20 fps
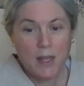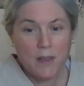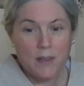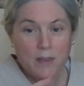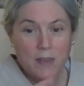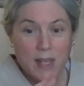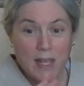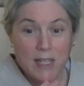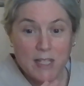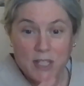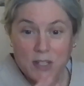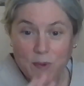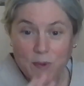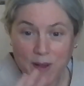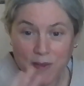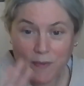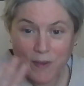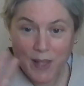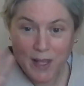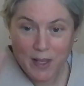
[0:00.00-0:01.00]
These 3
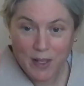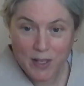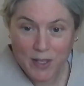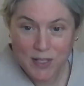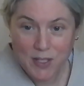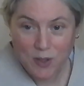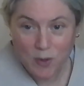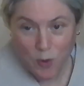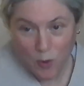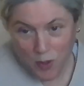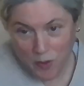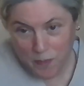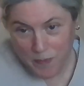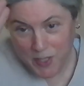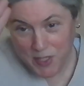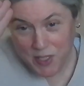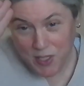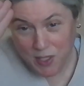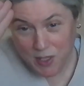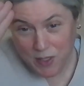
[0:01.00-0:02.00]
fingers, I'll call them the
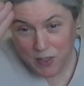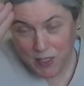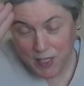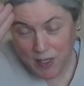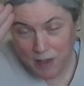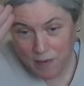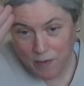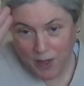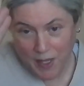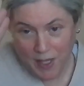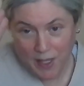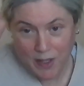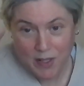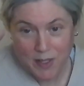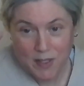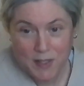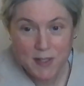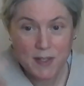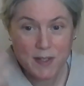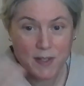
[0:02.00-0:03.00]
saluting
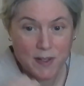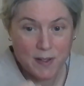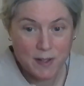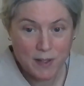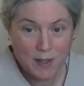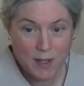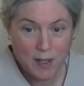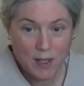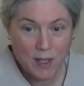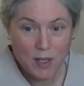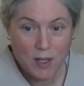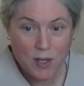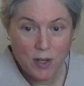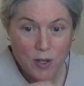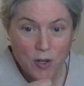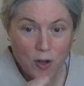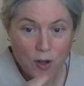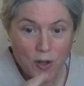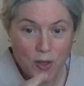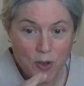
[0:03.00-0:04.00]
fingers,
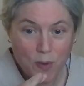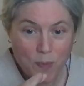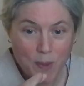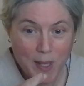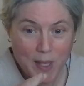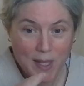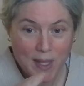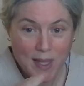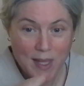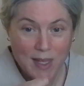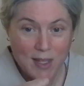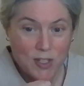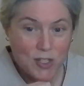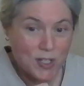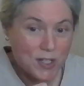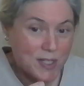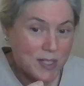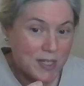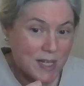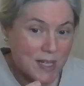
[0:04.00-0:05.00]
not your pinky,
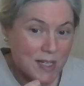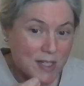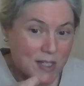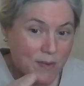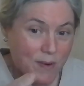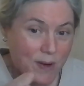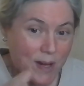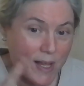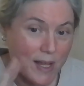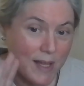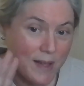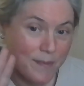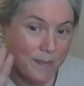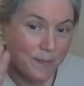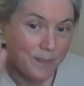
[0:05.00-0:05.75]
just these 3,